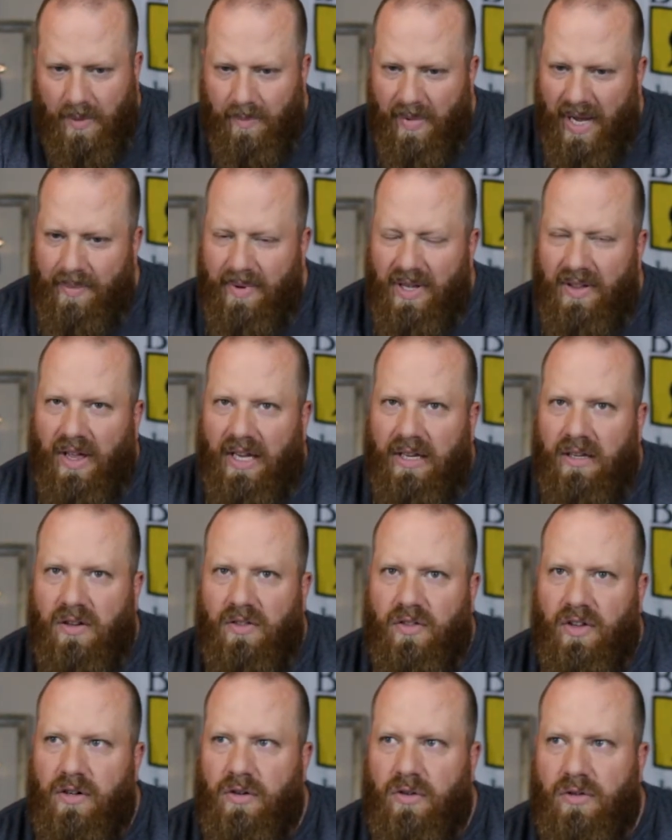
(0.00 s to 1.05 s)
maybe like a
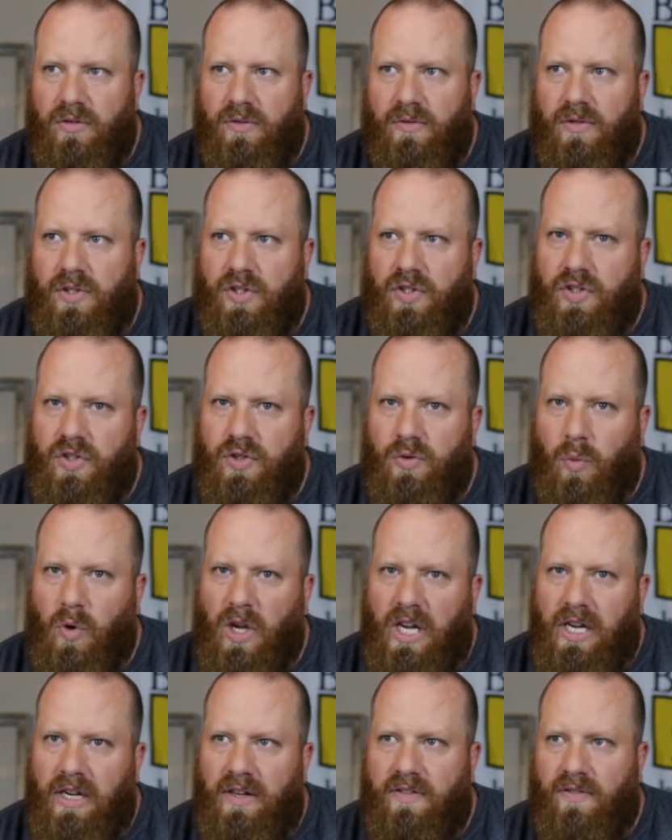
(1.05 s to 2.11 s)
little
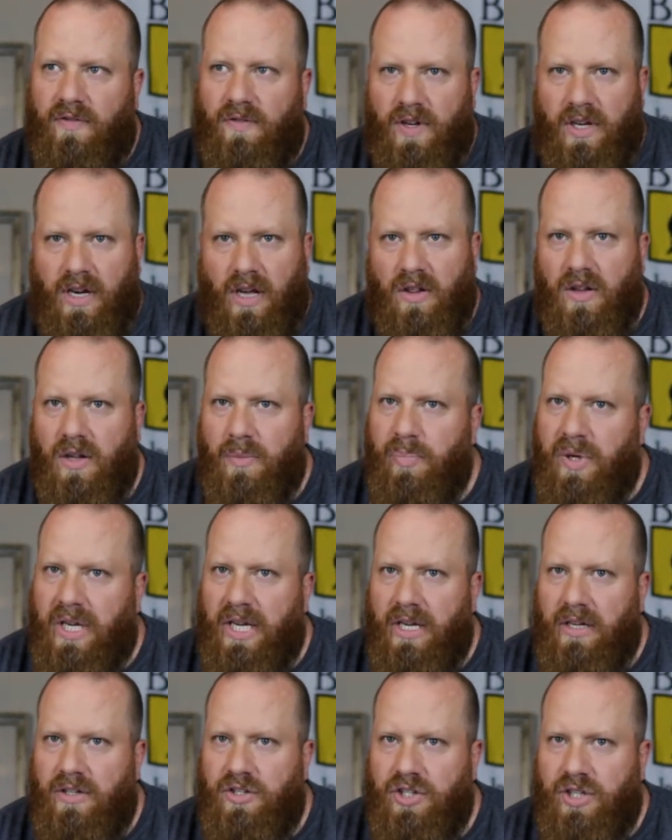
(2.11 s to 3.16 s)
sweet vanilla
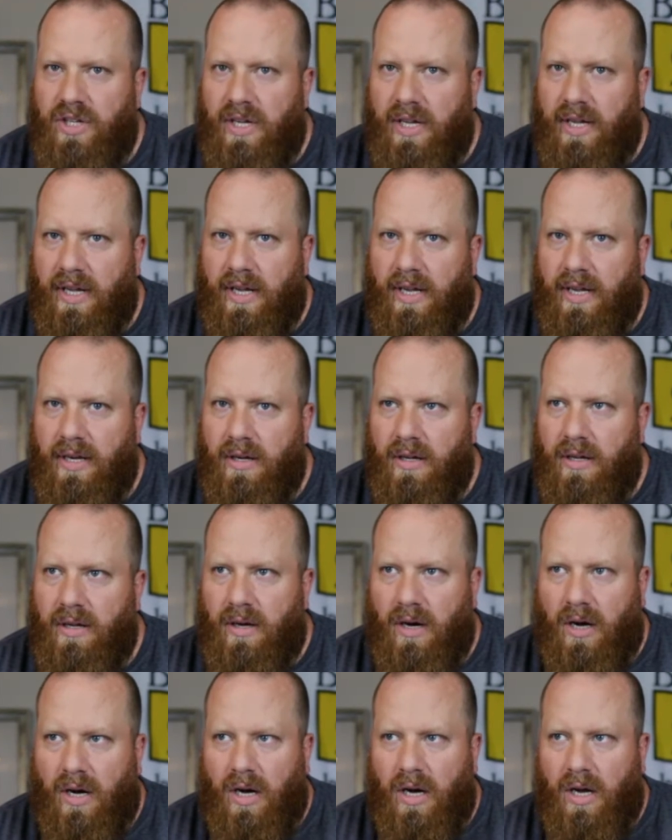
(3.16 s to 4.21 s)
peach and
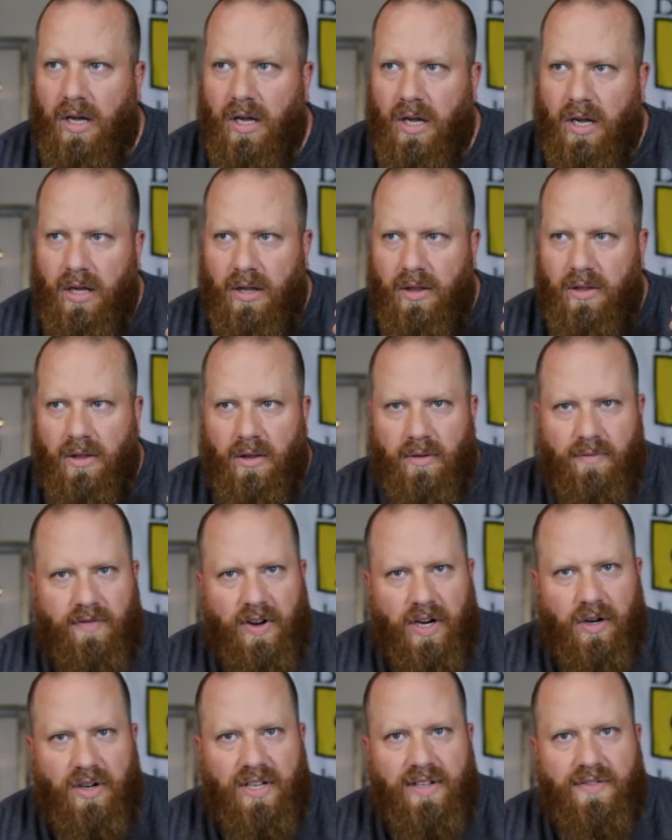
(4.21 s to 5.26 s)
uh,
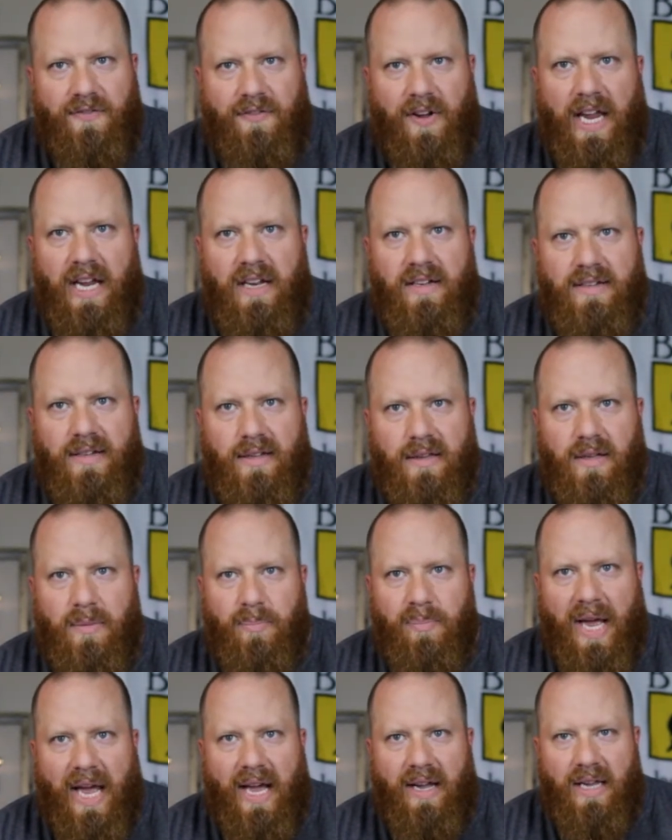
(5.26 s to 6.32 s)
very faint in the
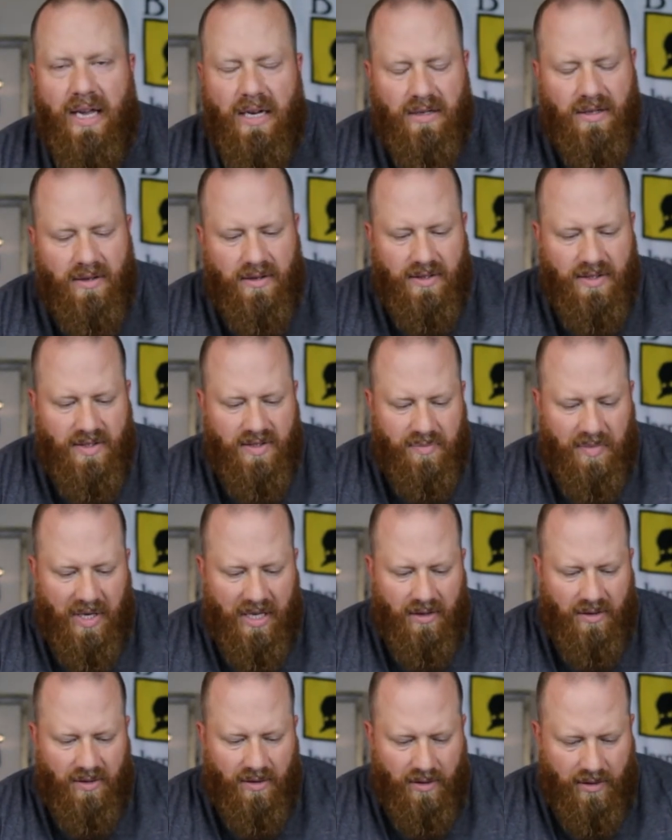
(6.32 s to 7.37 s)
back end of the
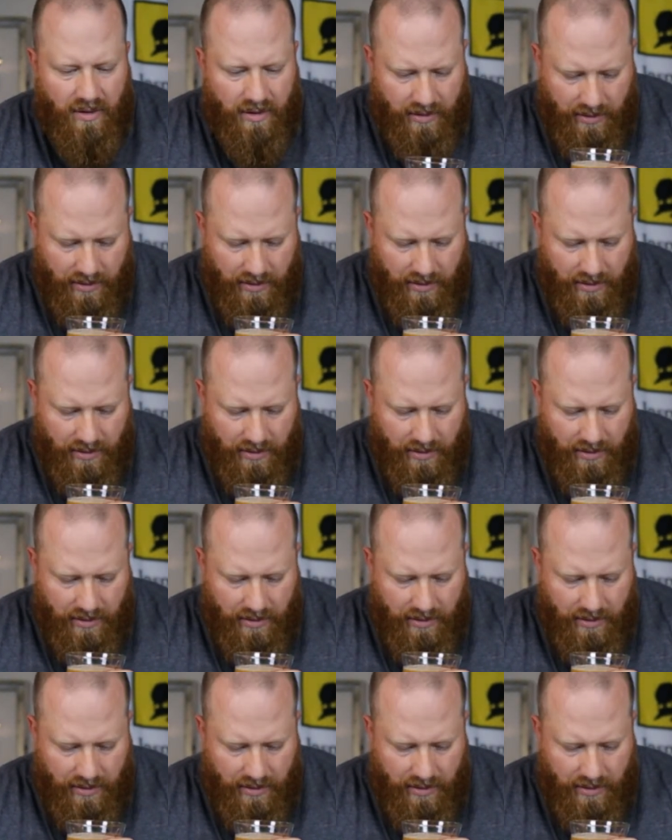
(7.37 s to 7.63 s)
smell.